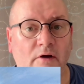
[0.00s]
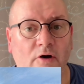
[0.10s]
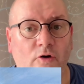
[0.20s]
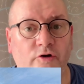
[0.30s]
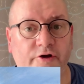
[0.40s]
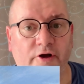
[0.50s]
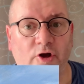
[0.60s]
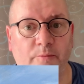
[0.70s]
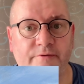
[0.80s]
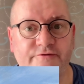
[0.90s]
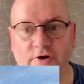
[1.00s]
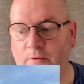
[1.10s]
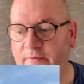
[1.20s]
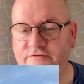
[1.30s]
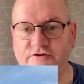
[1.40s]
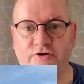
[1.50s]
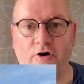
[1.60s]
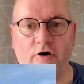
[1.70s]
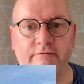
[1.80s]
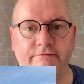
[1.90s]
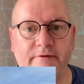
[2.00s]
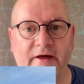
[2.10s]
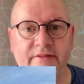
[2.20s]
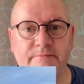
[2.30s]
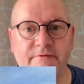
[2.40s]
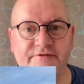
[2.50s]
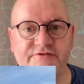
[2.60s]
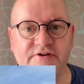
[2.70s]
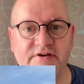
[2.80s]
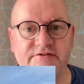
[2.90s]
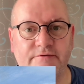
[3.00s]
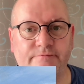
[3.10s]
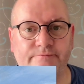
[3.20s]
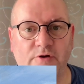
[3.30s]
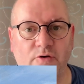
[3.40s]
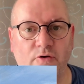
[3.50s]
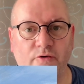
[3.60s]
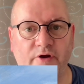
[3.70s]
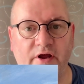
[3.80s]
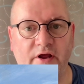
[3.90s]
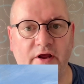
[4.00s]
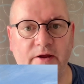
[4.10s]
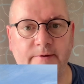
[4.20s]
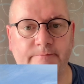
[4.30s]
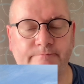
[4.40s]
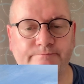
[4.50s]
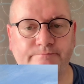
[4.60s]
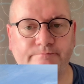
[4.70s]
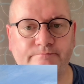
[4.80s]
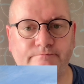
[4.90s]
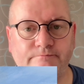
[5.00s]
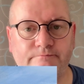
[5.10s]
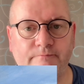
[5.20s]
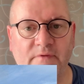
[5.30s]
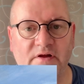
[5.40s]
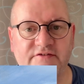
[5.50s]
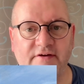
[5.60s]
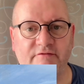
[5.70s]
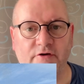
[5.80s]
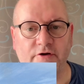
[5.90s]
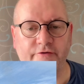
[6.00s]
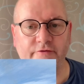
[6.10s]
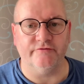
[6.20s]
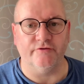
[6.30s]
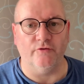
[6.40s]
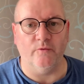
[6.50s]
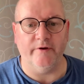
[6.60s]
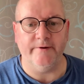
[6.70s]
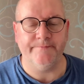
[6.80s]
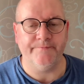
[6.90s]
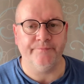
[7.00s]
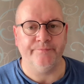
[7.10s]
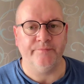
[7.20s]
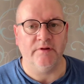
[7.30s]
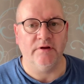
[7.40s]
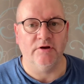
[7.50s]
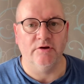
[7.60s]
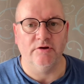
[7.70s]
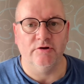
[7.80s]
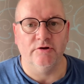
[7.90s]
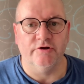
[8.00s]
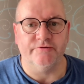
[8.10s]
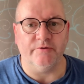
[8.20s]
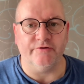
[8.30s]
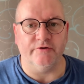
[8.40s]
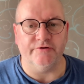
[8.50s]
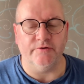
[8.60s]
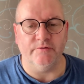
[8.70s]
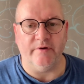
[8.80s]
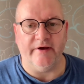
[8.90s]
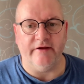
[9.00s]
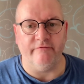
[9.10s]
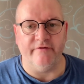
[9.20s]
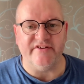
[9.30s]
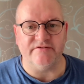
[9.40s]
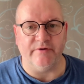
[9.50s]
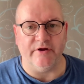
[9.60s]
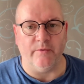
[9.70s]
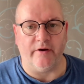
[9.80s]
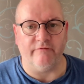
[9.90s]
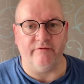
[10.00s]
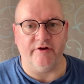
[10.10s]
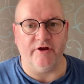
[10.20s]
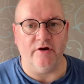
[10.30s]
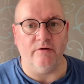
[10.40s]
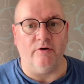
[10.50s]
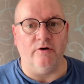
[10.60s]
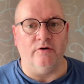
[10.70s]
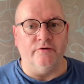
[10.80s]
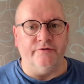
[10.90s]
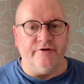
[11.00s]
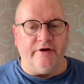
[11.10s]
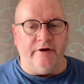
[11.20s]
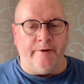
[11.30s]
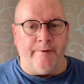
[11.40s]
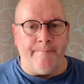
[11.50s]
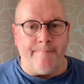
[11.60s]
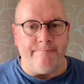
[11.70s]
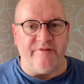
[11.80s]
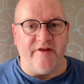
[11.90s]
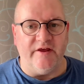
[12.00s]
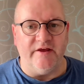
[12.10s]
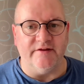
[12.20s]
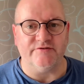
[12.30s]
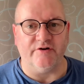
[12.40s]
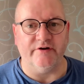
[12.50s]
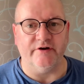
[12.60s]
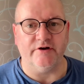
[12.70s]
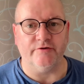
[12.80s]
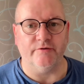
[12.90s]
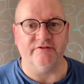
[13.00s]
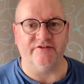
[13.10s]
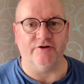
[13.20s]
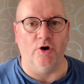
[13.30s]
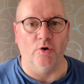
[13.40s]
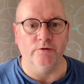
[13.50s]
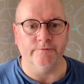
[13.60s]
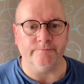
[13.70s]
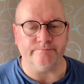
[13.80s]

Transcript: All good, I hope. So we've just got off Anthem of the Seas on a 7-night cruise to Norway. So I thought I'd do a reasonably quick video on the entire cruise as a whole